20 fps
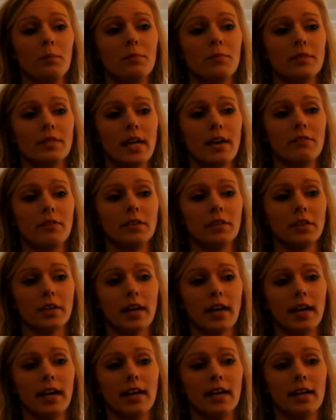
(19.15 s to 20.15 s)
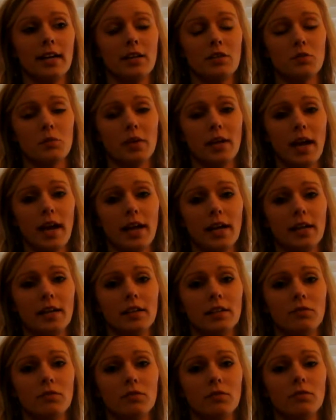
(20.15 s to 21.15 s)
Seventh grade is when
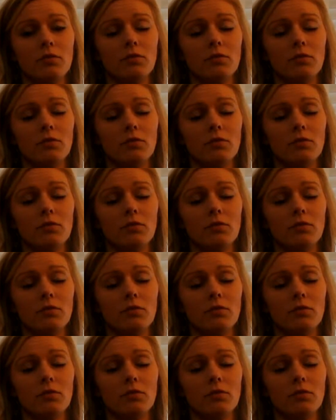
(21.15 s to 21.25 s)
I